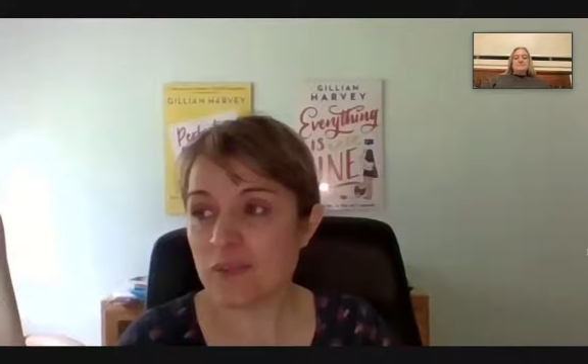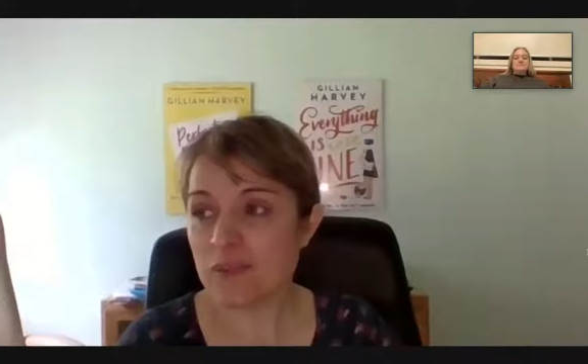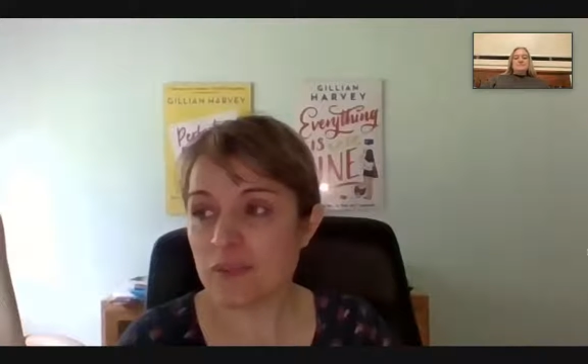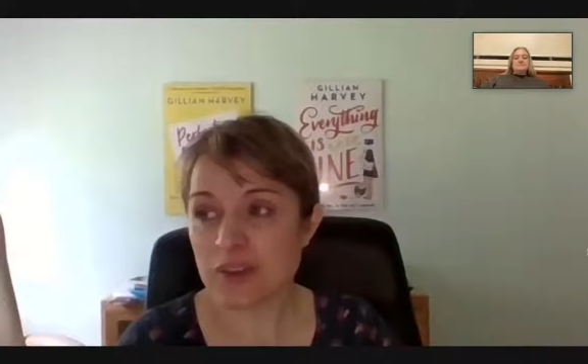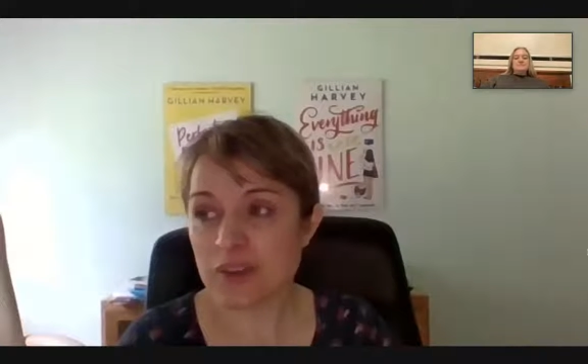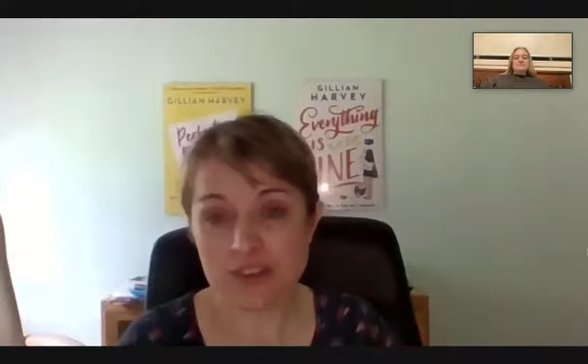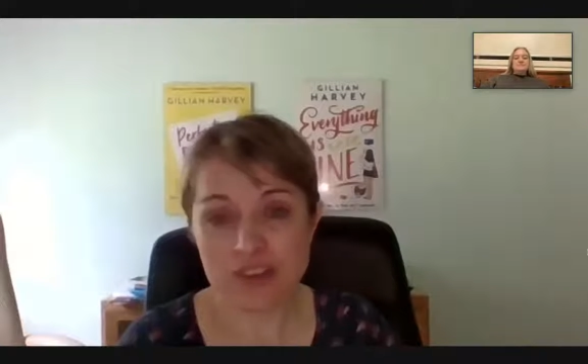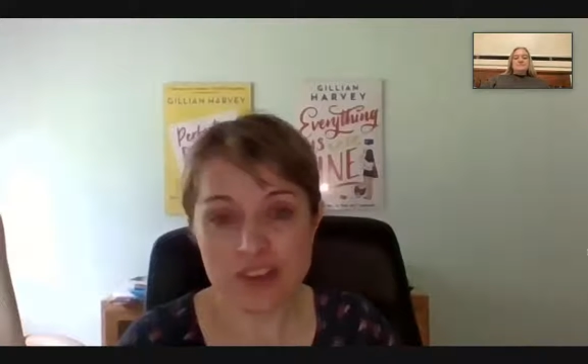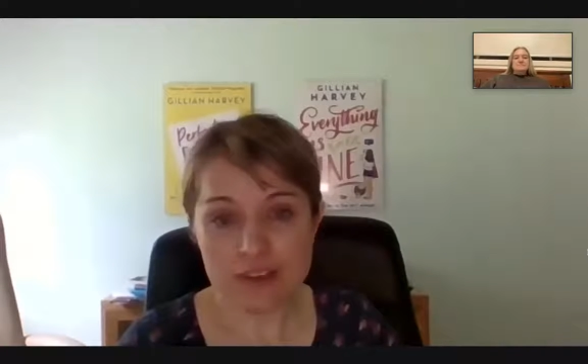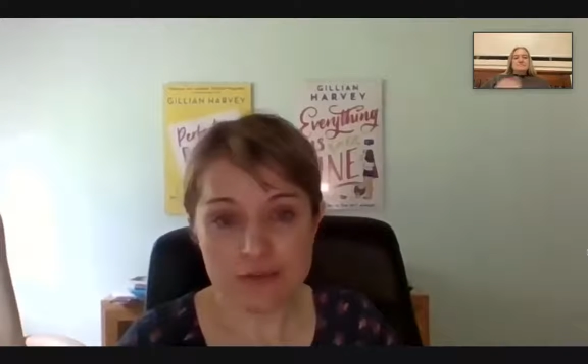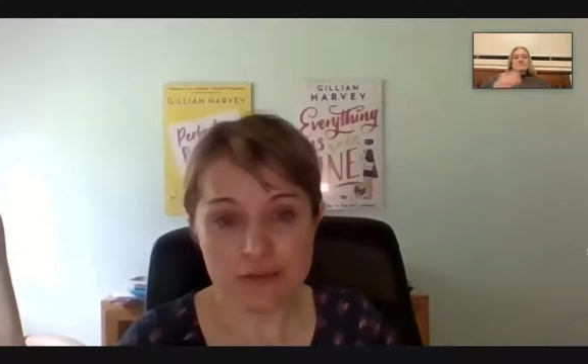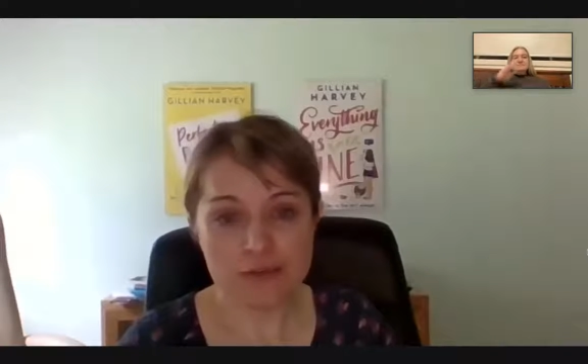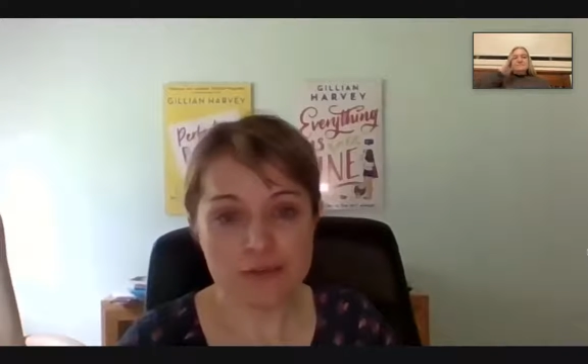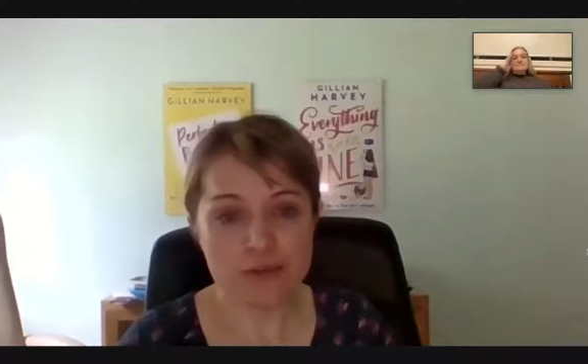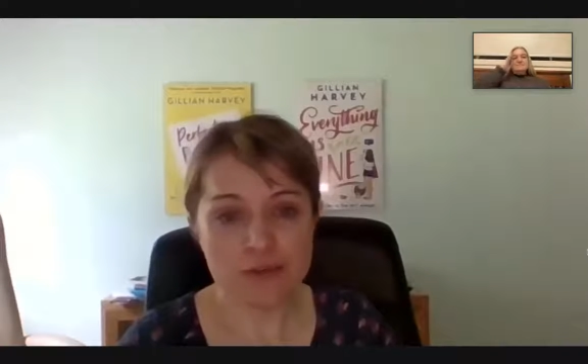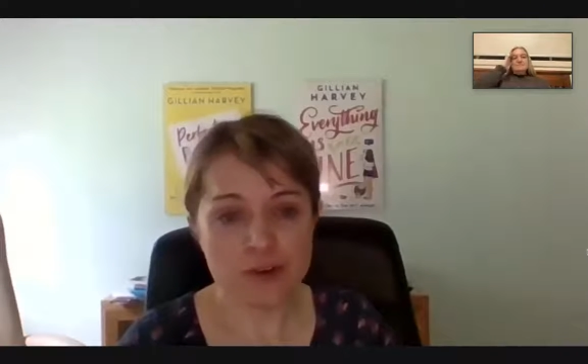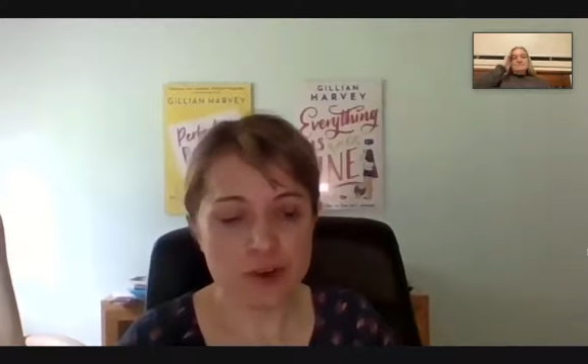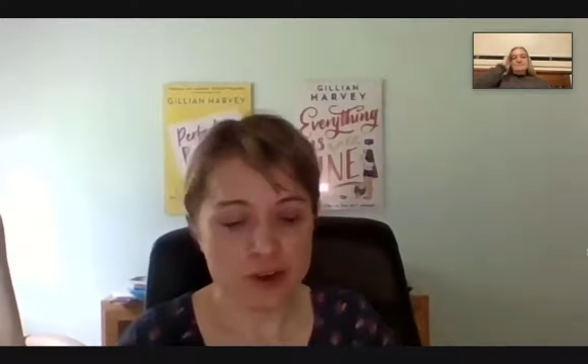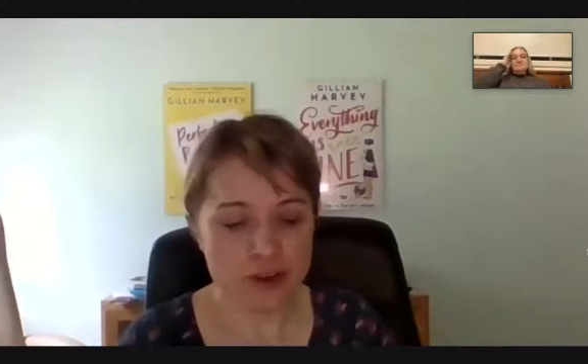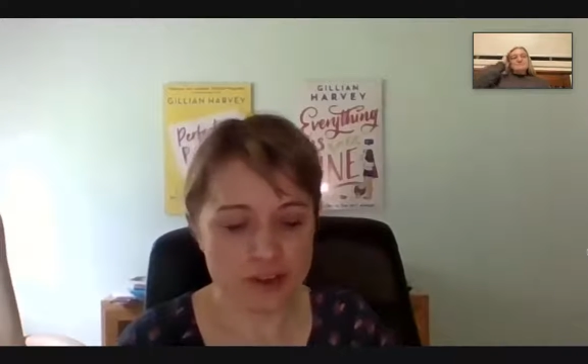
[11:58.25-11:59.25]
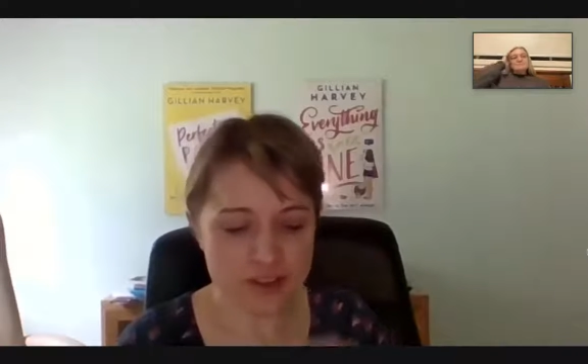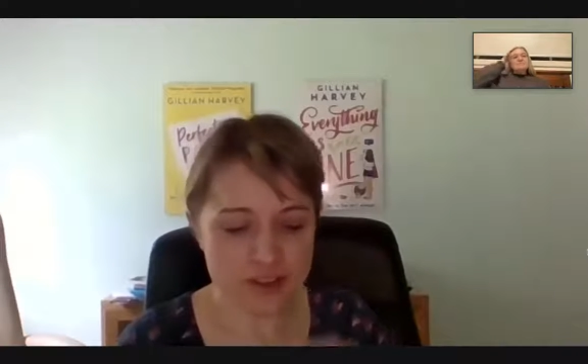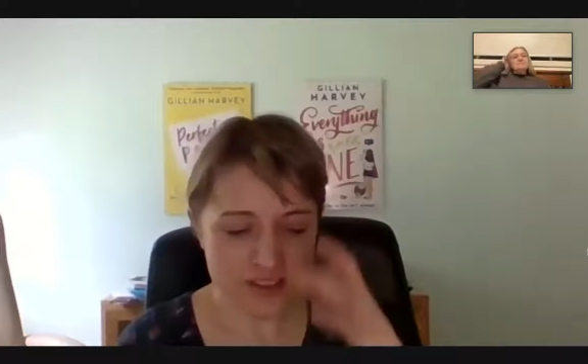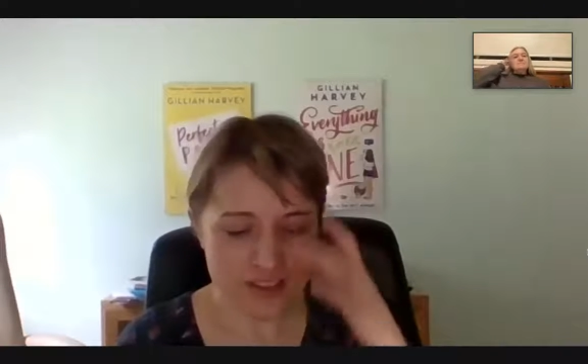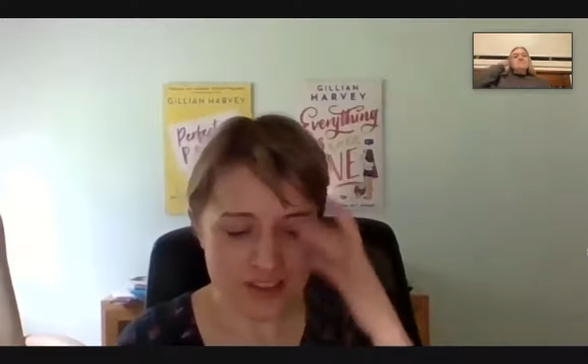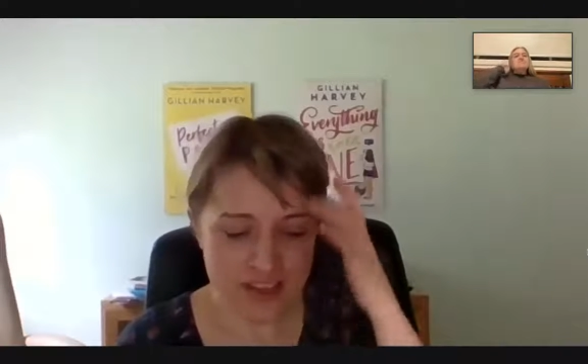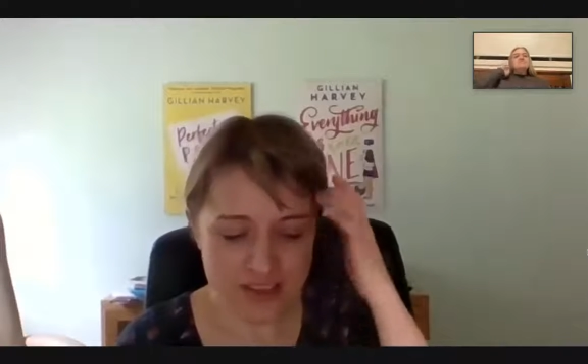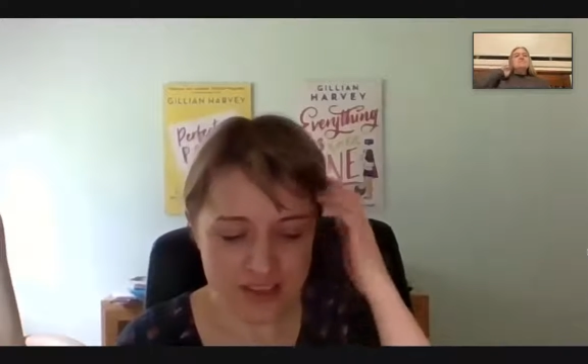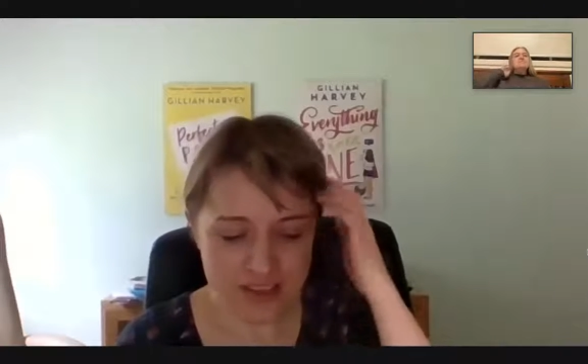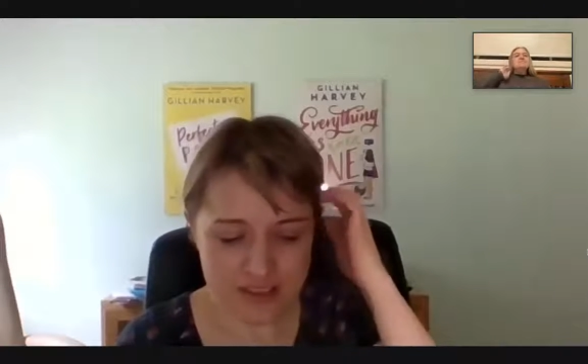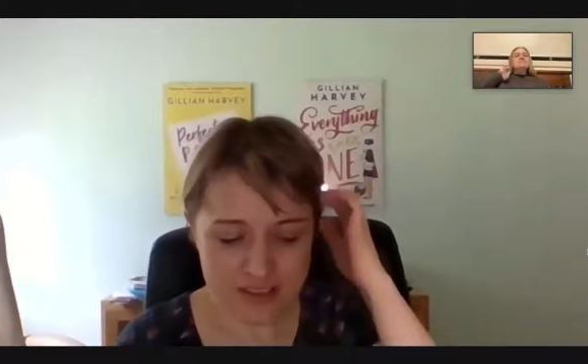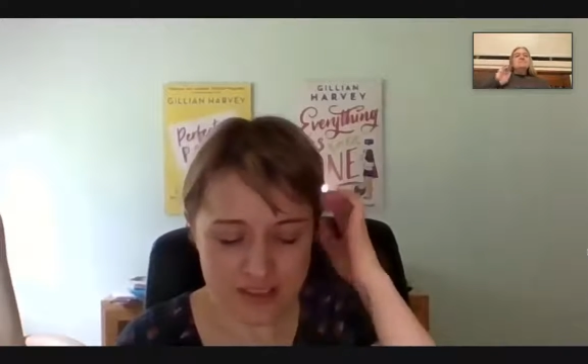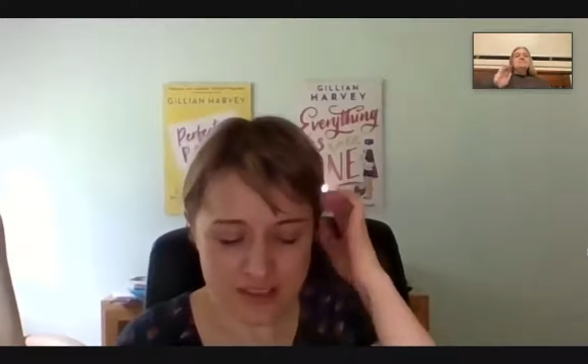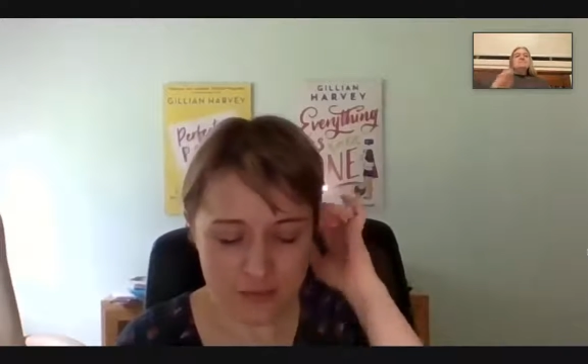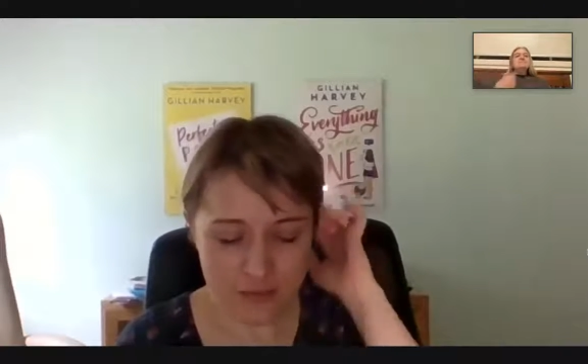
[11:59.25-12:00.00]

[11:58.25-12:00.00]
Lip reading: because I live in France. And